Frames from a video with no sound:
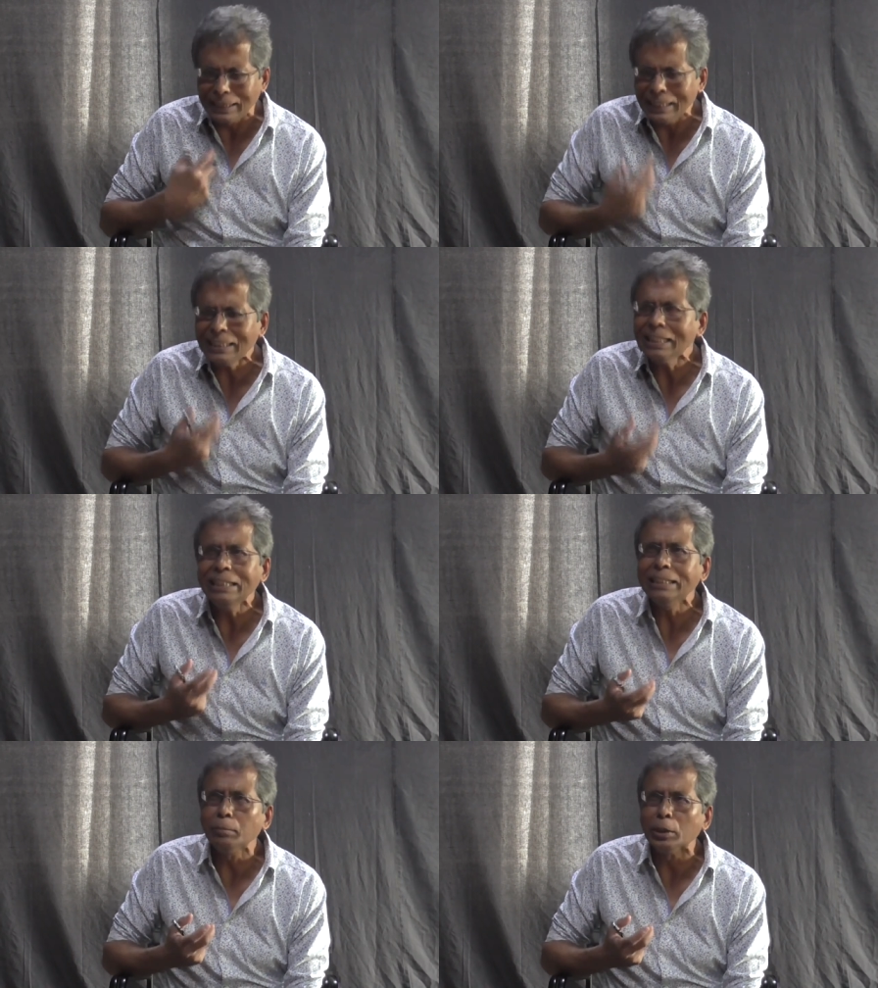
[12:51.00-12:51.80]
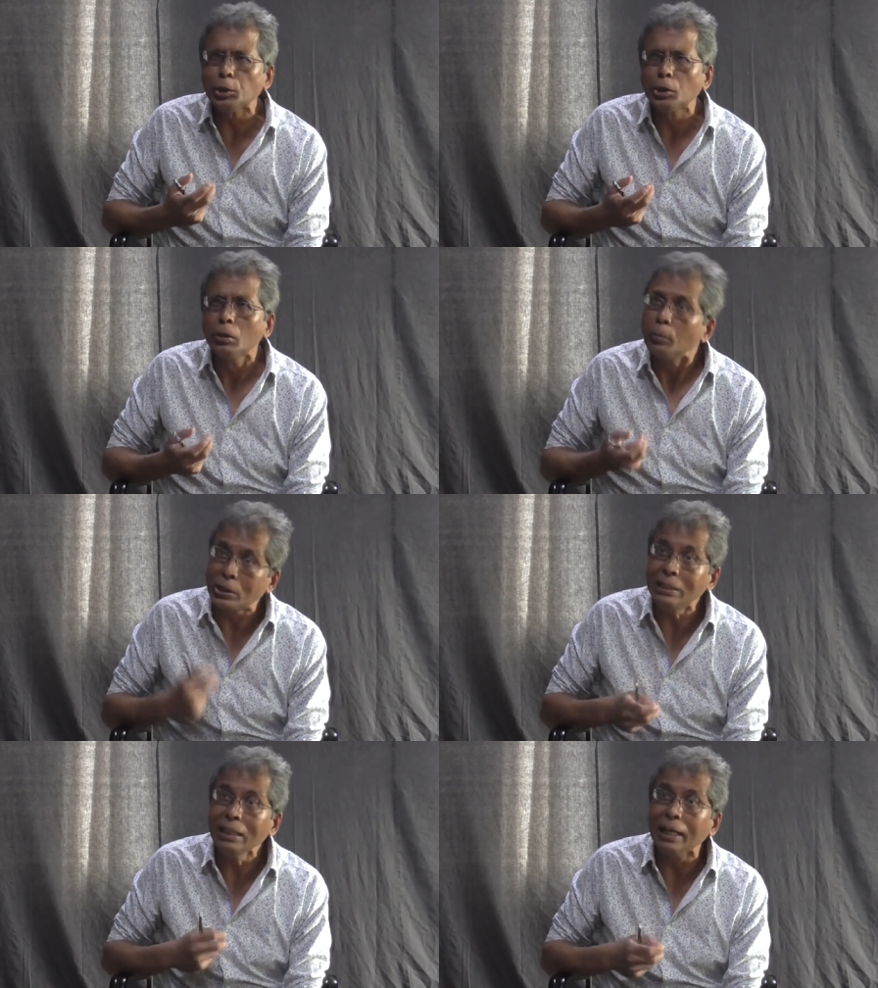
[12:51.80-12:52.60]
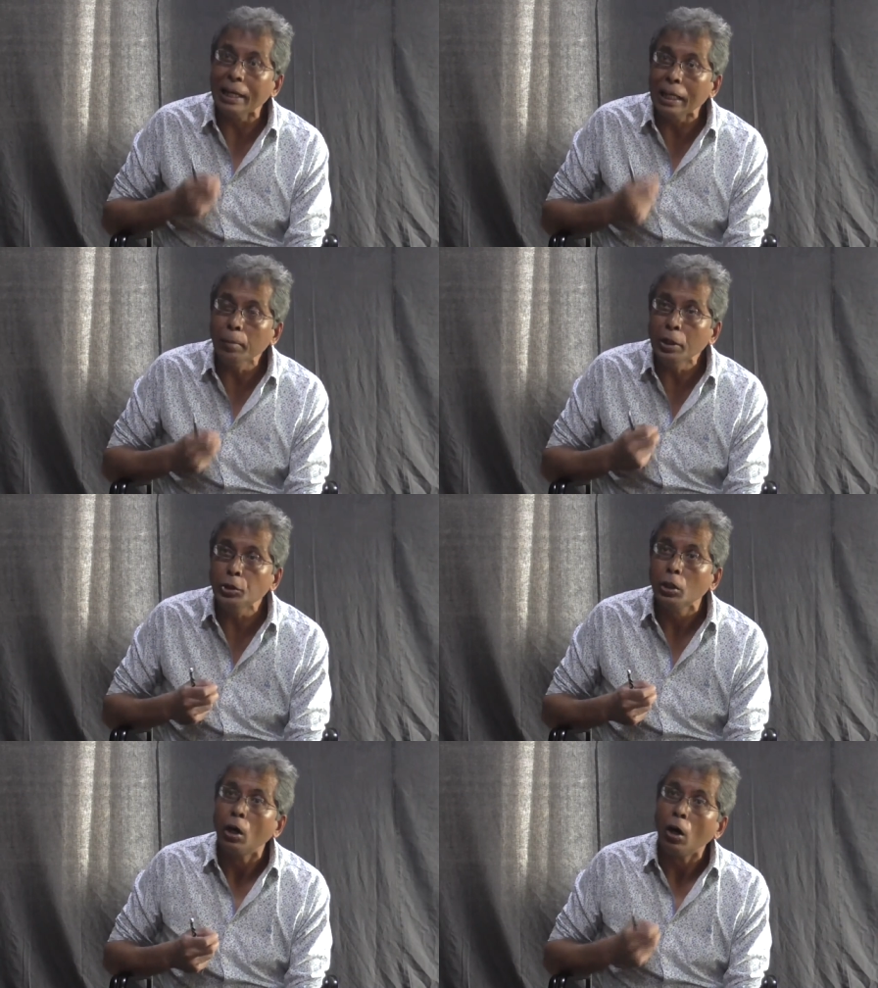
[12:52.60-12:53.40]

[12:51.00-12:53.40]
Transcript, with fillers: degenerate image, still an image